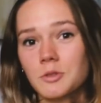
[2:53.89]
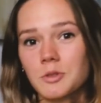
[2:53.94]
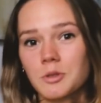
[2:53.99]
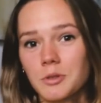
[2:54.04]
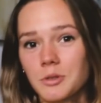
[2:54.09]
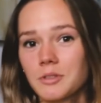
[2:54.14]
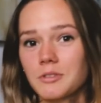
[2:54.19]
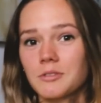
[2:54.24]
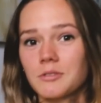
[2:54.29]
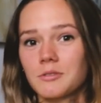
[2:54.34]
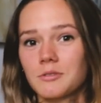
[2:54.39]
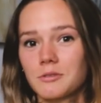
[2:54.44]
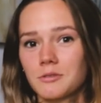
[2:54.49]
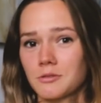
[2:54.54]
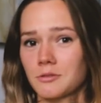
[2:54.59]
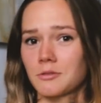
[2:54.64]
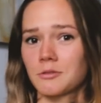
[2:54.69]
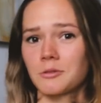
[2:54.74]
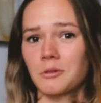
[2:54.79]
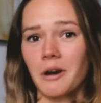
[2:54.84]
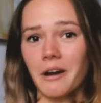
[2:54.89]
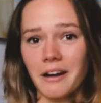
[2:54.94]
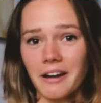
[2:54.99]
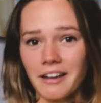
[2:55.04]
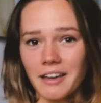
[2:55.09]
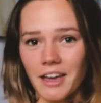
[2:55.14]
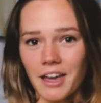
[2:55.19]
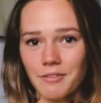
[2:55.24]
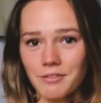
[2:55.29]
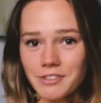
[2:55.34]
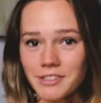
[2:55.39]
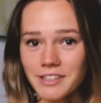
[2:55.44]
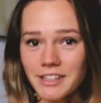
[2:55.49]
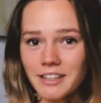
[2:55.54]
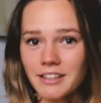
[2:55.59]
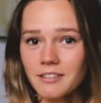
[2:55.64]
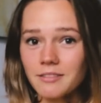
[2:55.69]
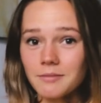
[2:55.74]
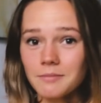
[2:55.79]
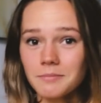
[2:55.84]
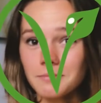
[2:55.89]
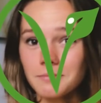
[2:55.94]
couldn't try everything.